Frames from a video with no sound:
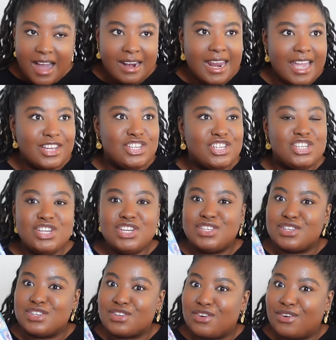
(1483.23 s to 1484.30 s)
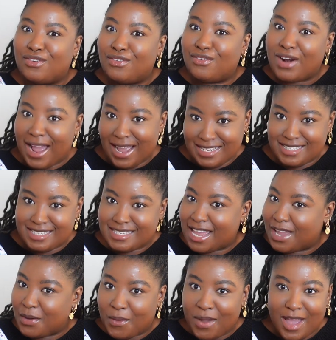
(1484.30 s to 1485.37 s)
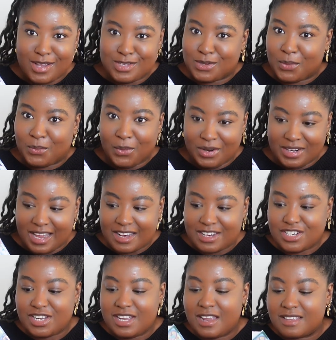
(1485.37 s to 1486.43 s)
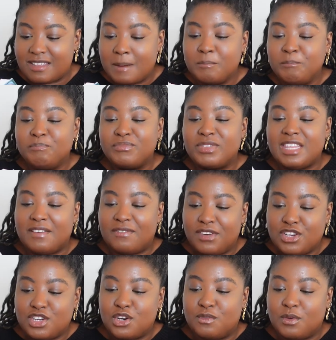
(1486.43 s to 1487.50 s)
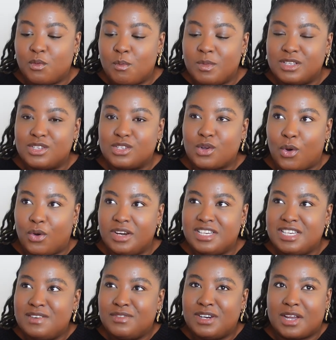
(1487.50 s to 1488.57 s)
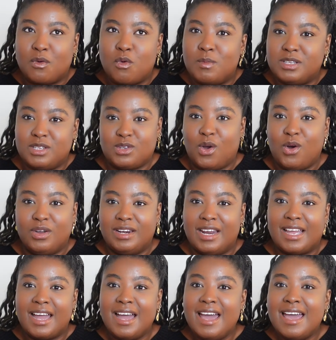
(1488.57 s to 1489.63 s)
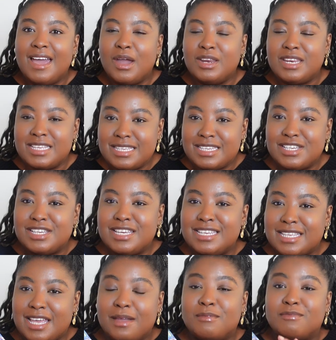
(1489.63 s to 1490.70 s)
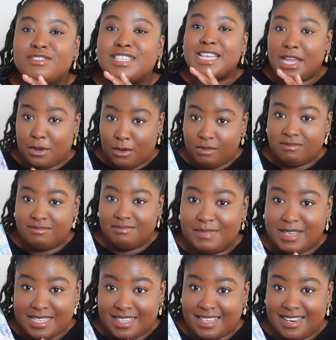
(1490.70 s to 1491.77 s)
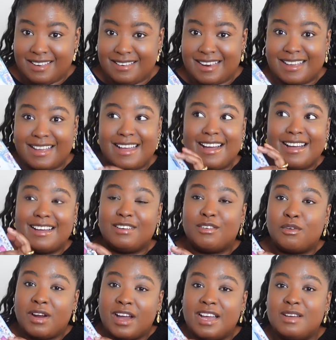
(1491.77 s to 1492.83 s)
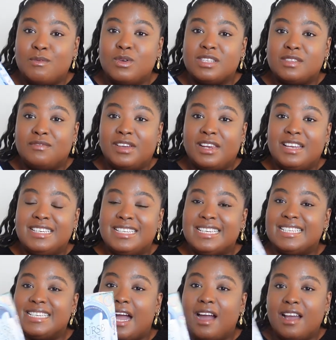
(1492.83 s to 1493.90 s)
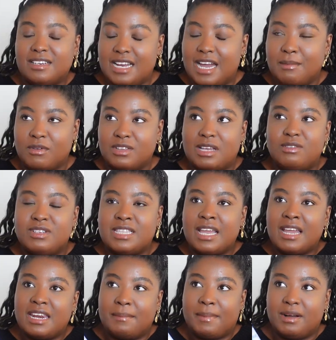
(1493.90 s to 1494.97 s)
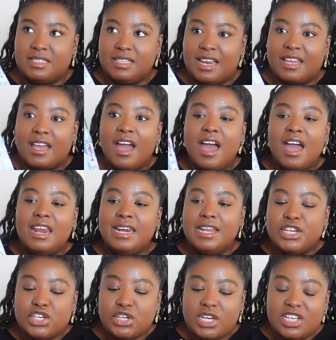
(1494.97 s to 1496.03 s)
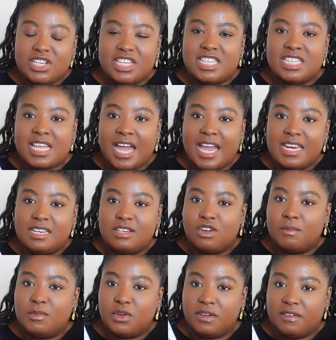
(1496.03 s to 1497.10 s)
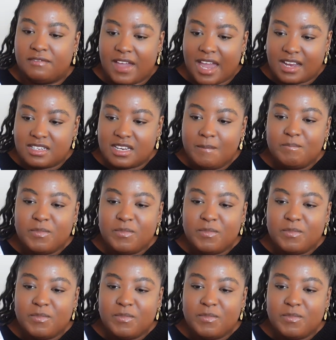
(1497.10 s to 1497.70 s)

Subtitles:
Like, Jesus Christ, Psycho X or what? Like, she is definition of a woman's scorn. Is she even like a woman's scorn? Like, she is a psycho basically. Like, Aurora was the villain the entire time, because I was thinking about it. Like, literally she started the domino effect.